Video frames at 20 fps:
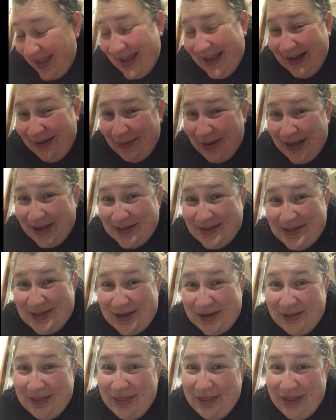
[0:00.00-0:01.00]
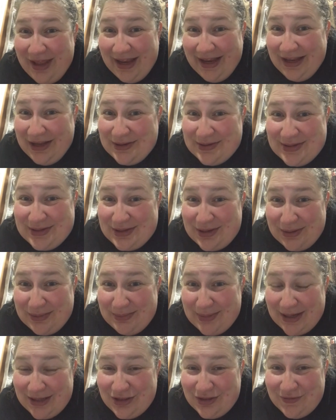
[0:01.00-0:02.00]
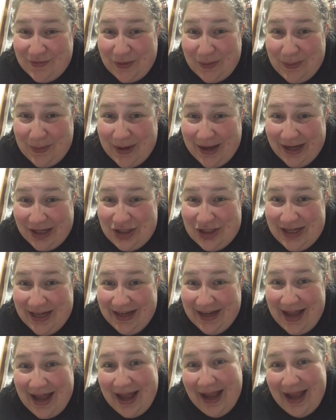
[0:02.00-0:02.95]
Anyway, so thank you so much for watching.